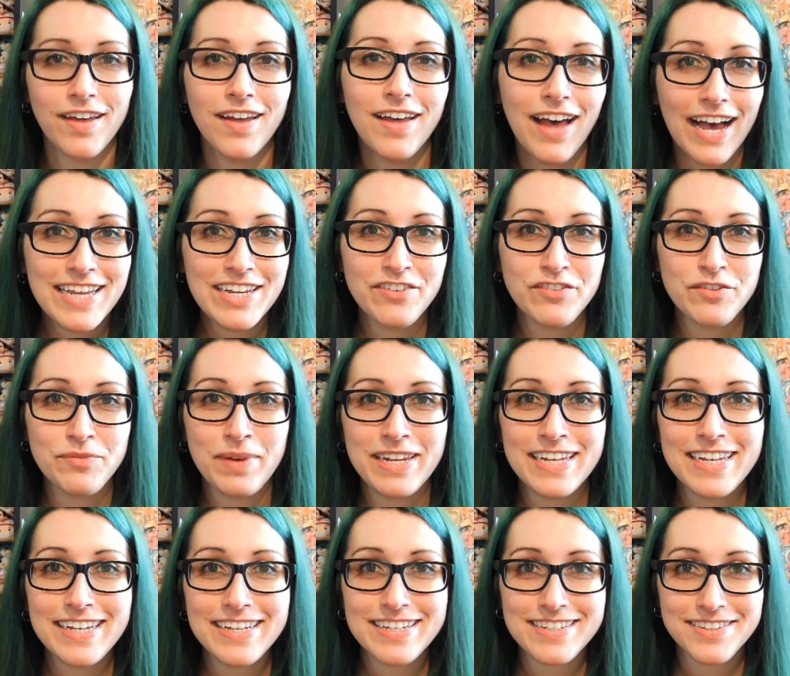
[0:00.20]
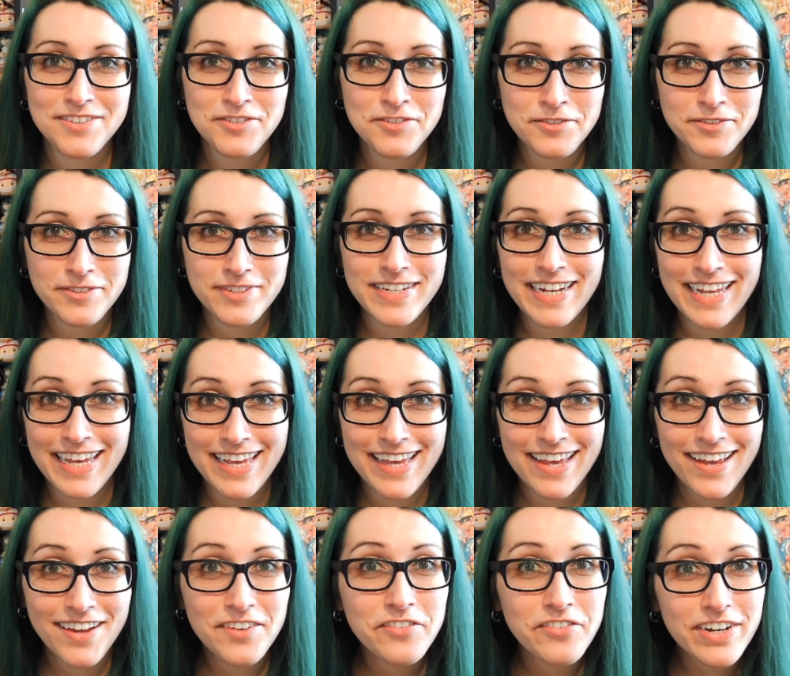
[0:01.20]
Hi everybody, it's Jusil
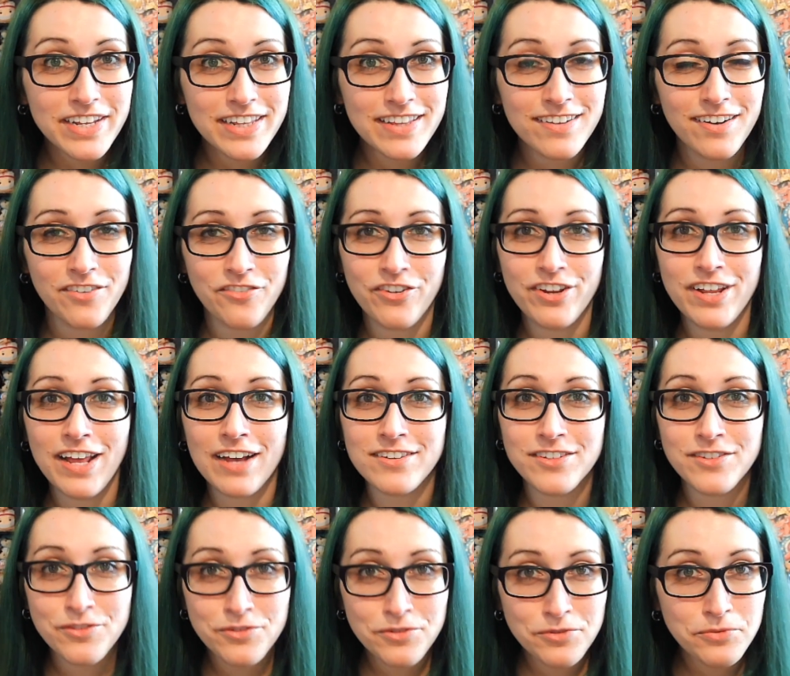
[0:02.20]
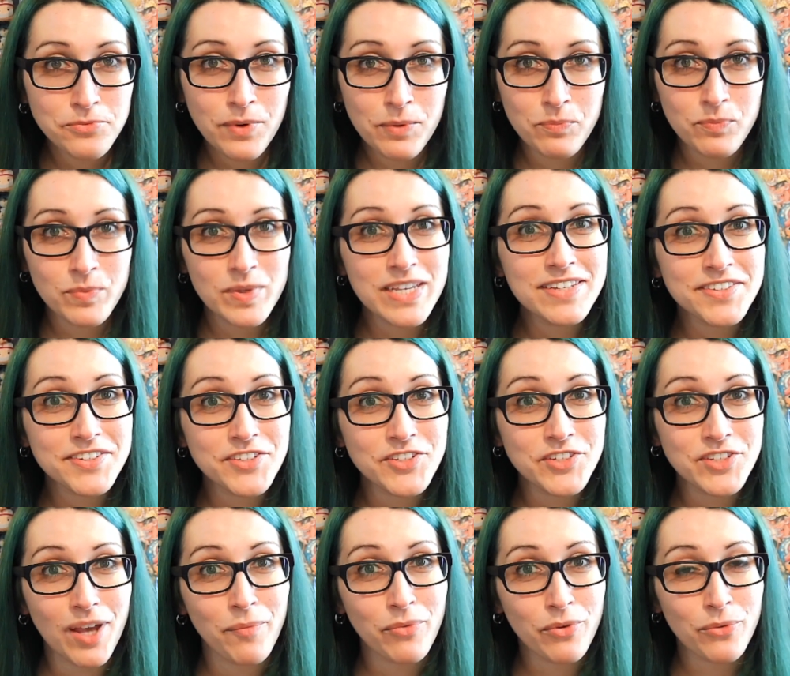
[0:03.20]
here, reading and reacting to One Piece,
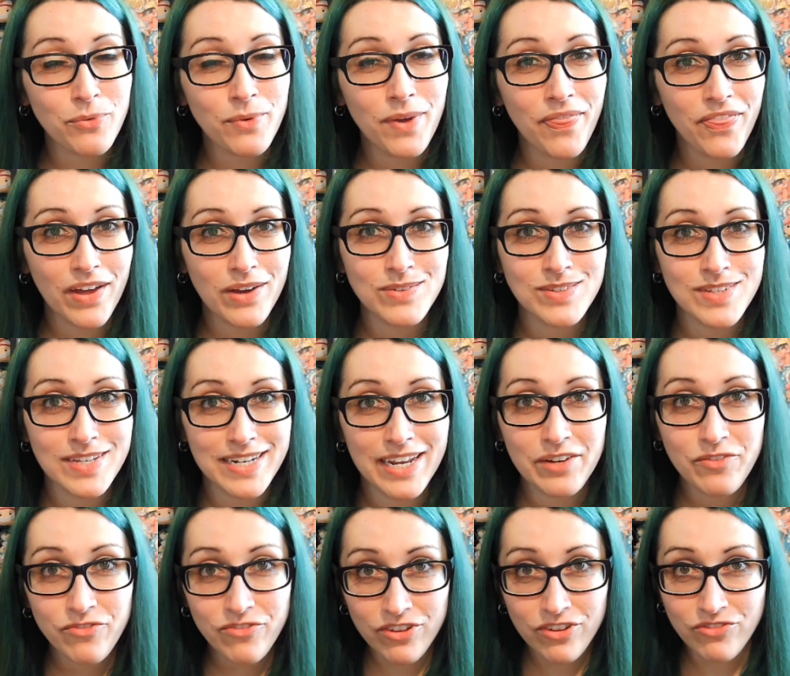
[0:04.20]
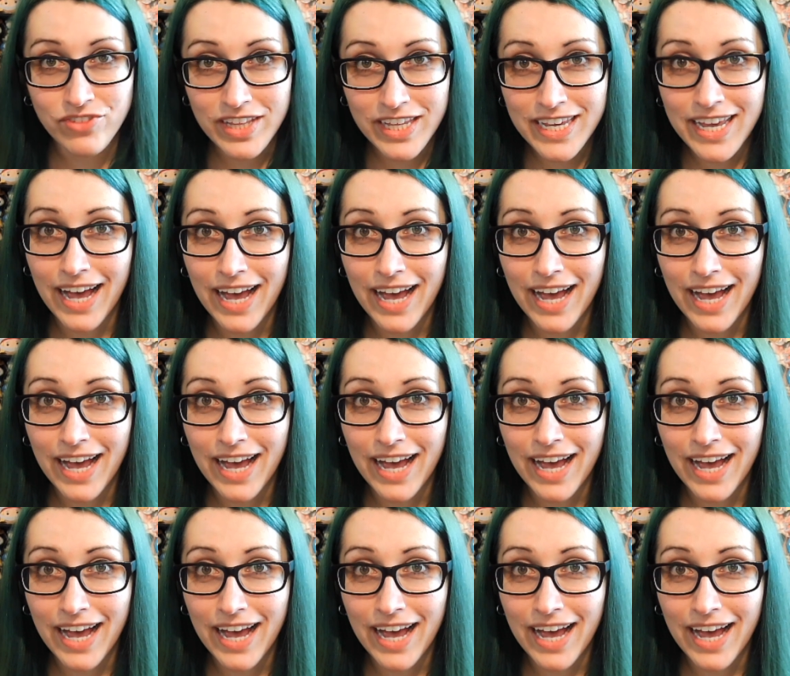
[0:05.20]
chapter 1050.